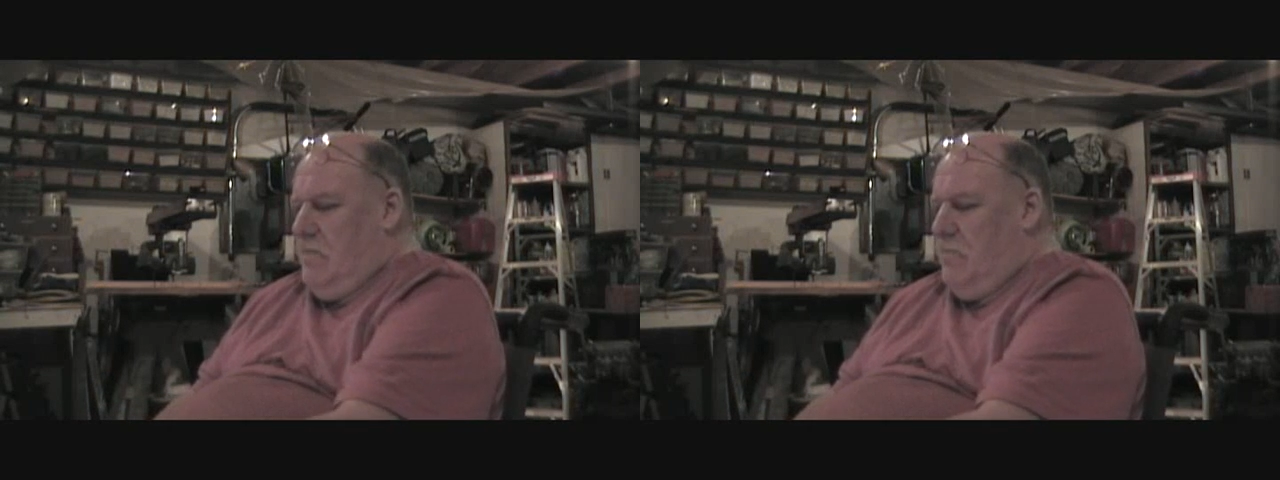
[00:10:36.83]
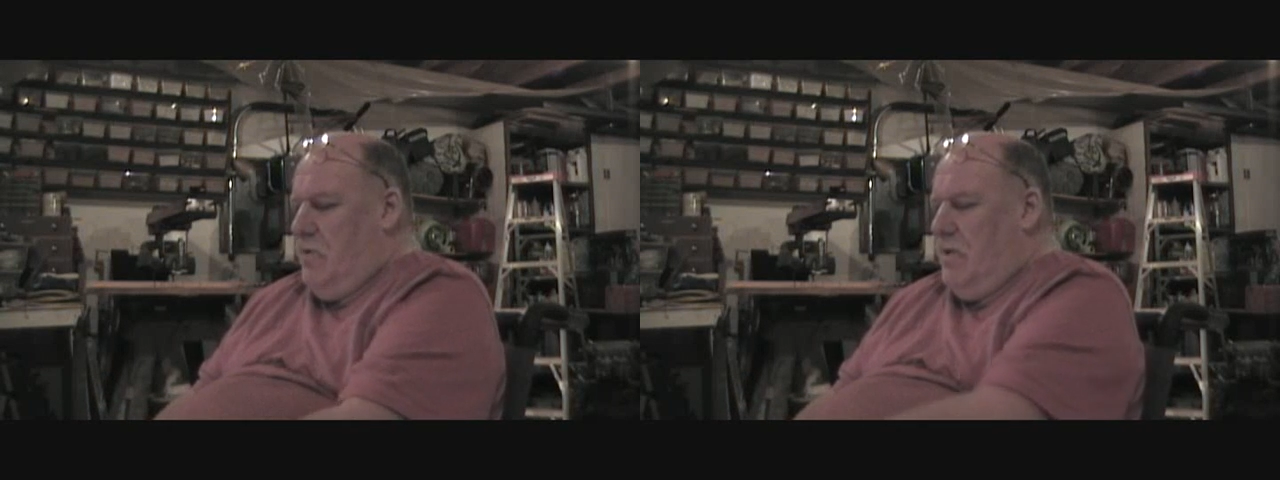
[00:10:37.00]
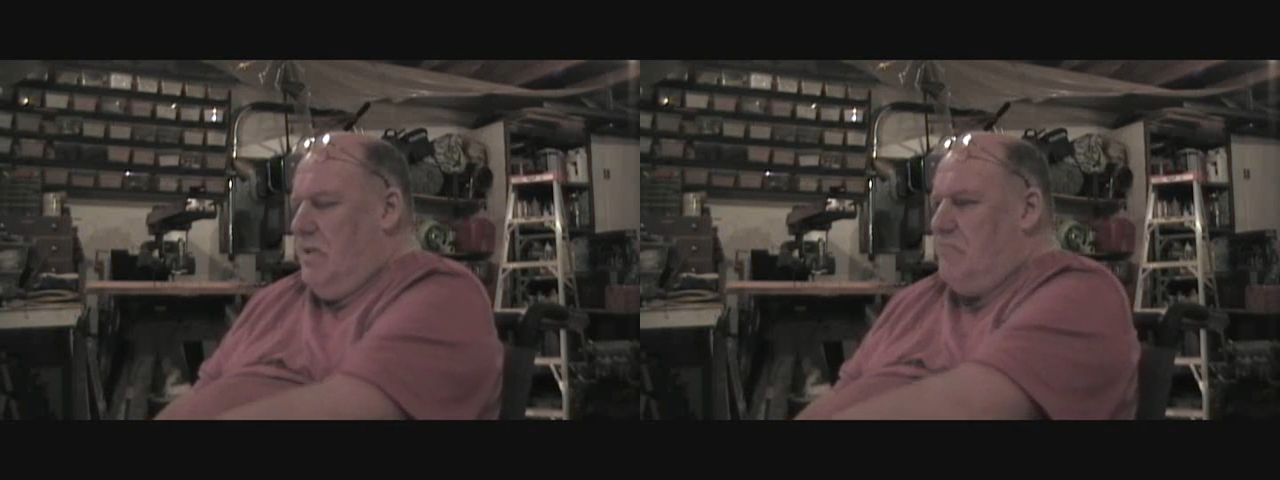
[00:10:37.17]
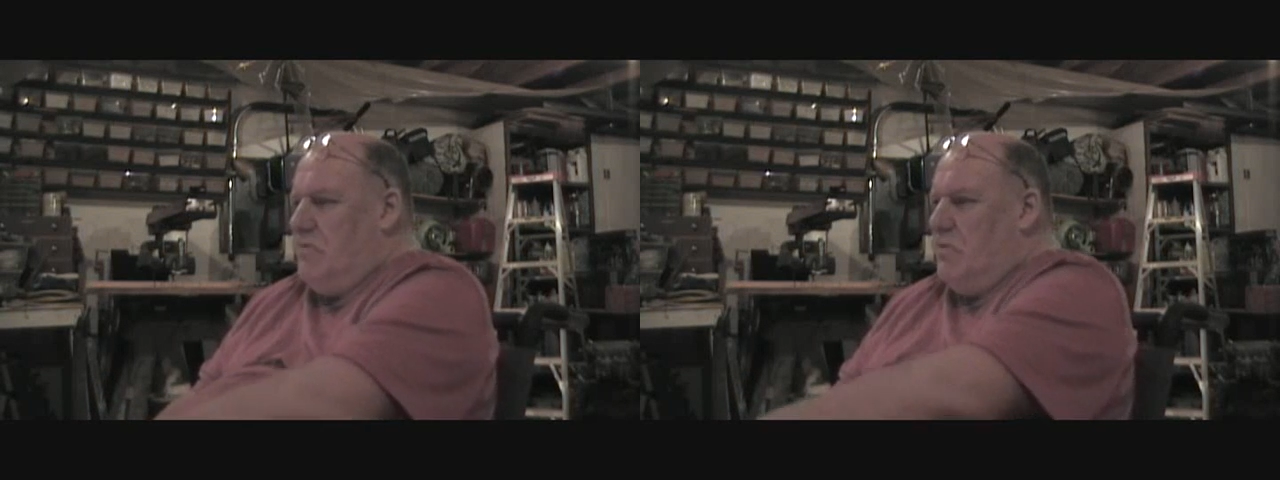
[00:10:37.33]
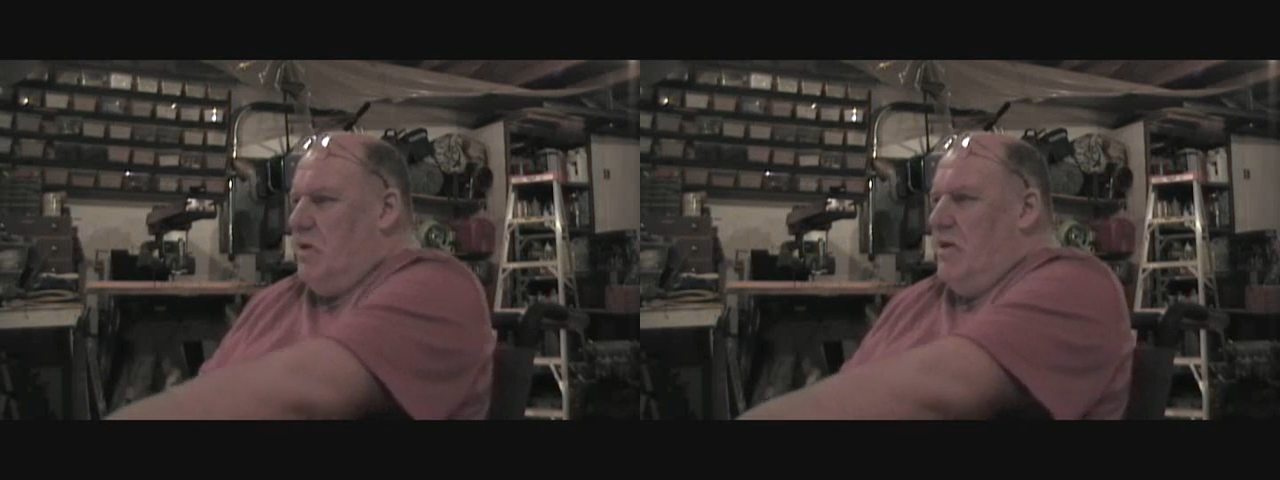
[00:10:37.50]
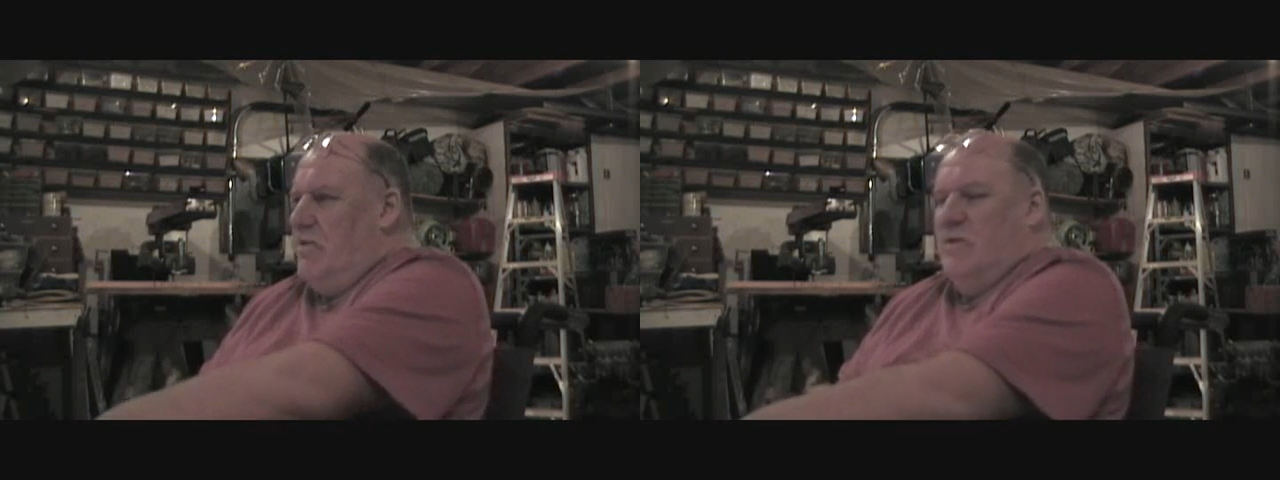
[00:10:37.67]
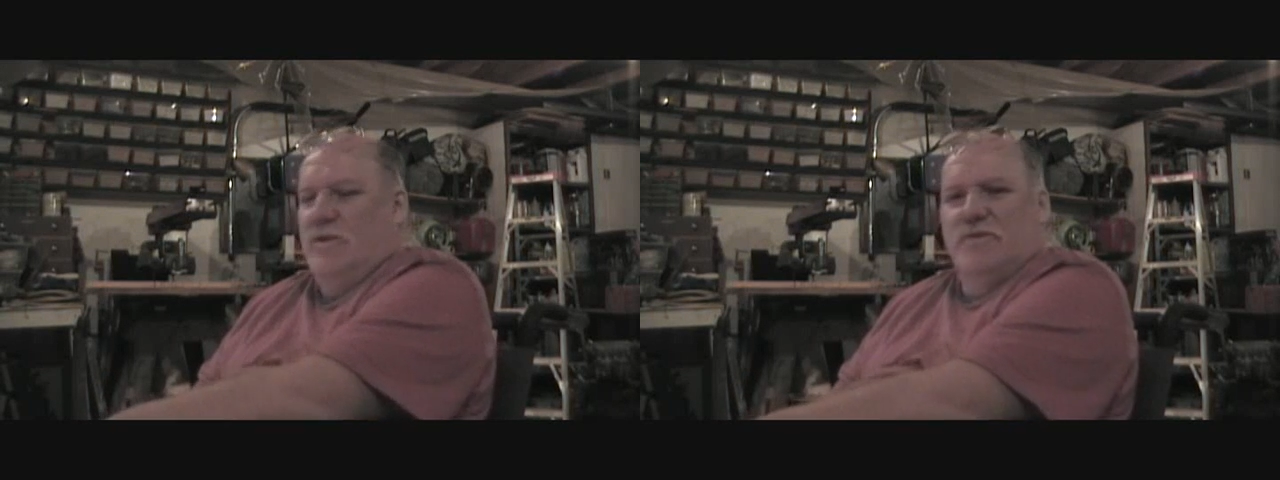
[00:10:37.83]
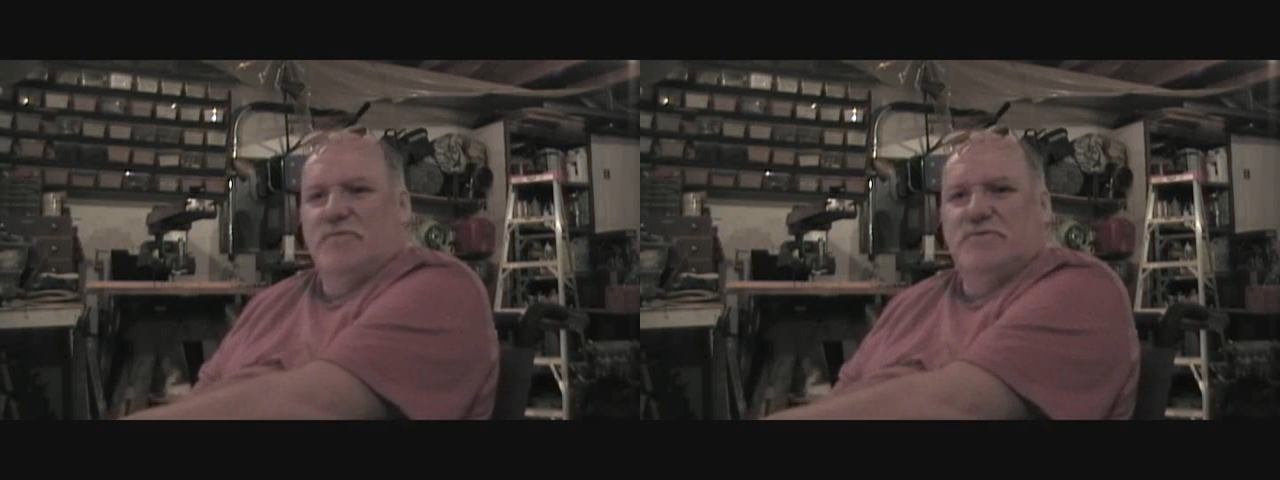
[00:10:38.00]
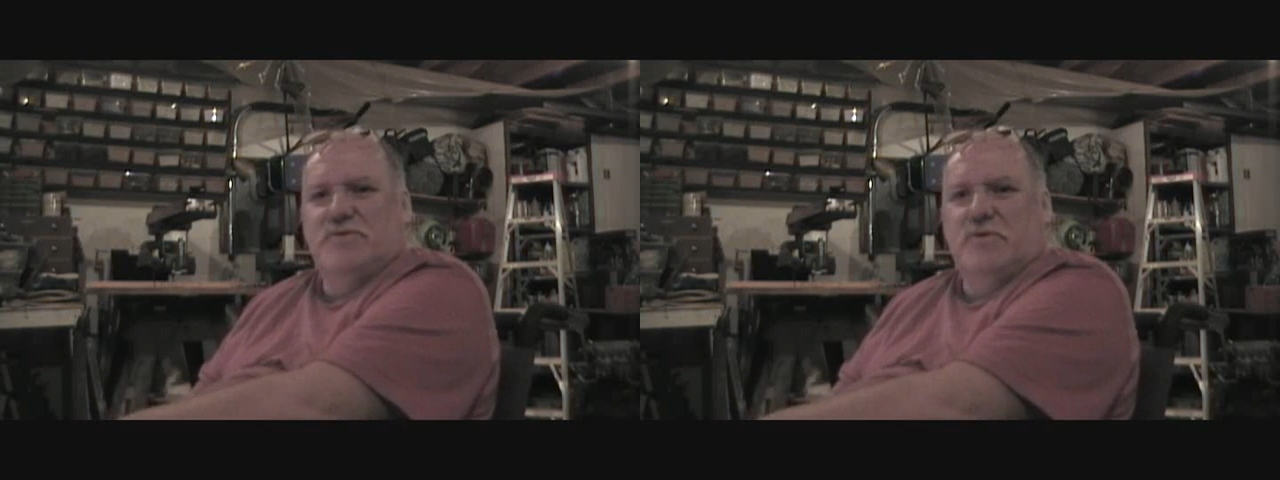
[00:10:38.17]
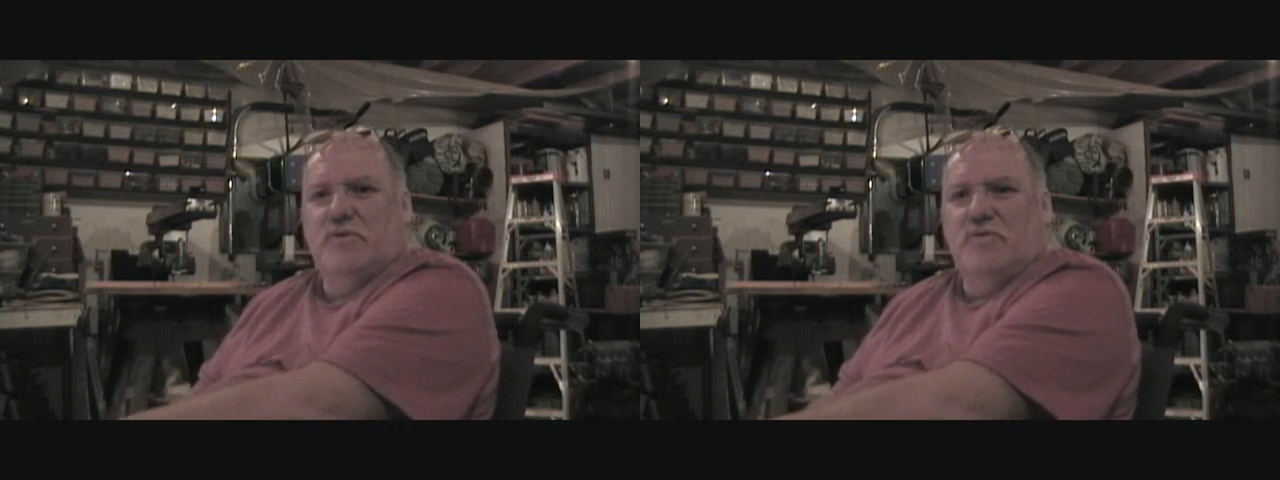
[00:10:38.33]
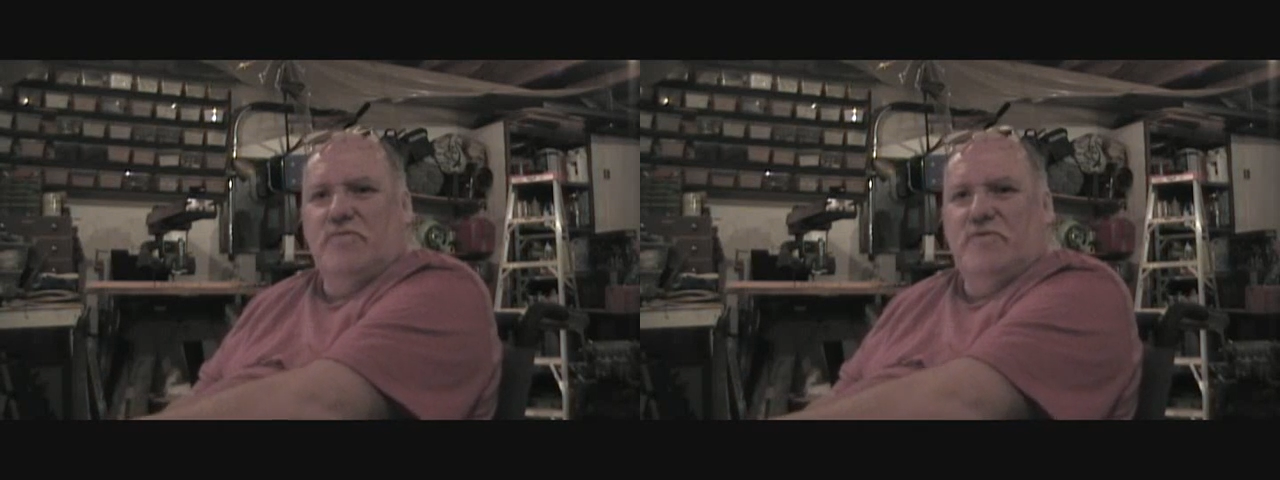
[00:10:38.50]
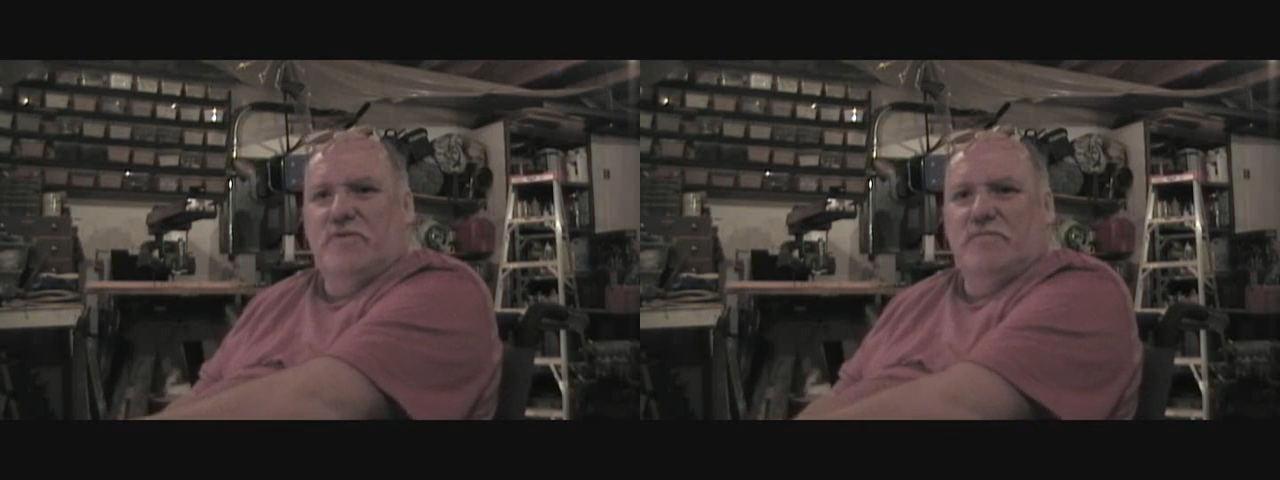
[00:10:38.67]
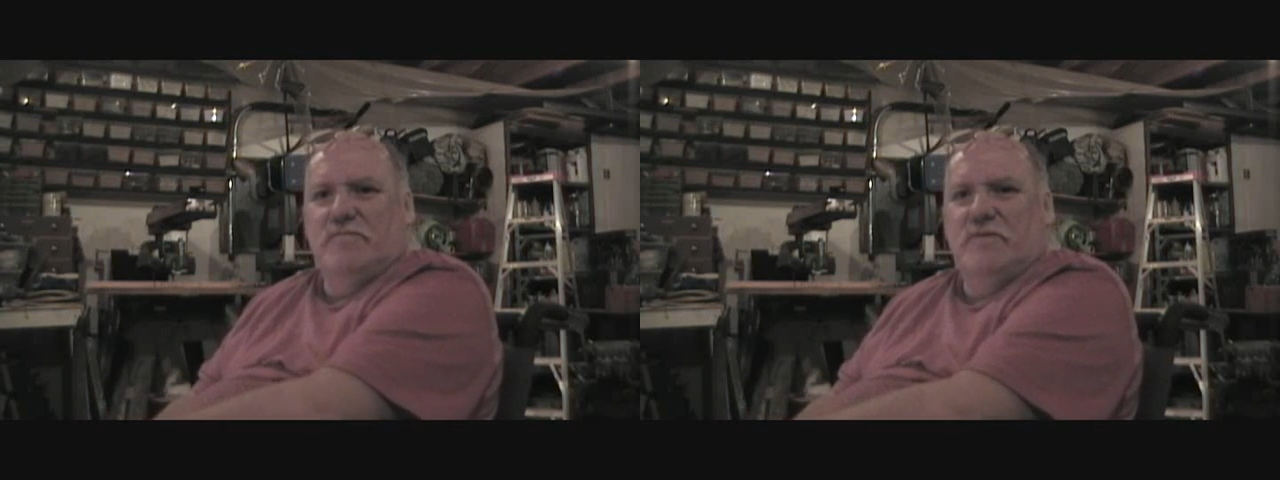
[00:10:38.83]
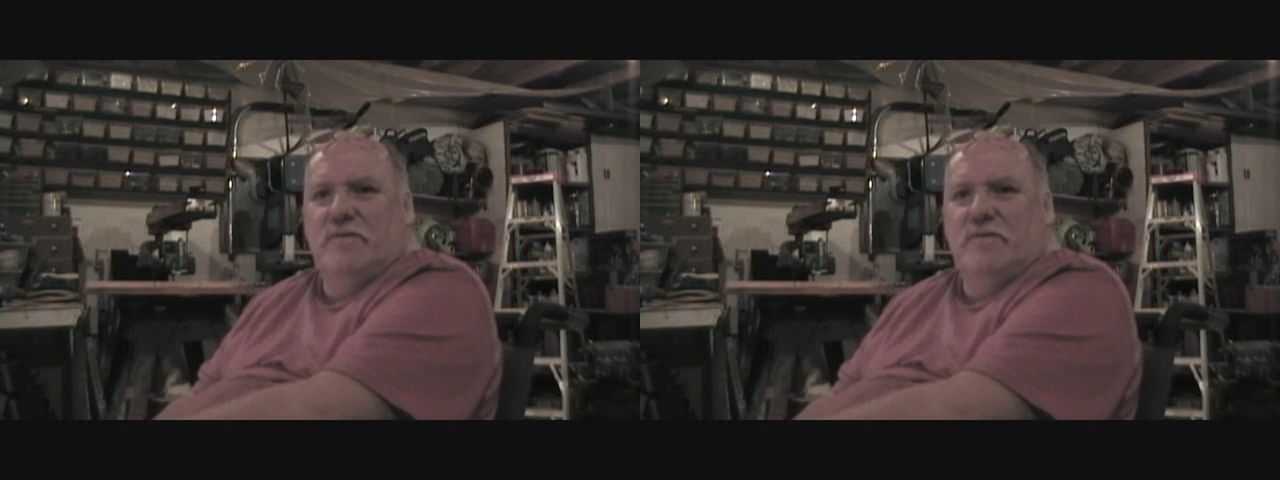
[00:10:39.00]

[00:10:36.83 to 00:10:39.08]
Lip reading: boil up the water on the stove and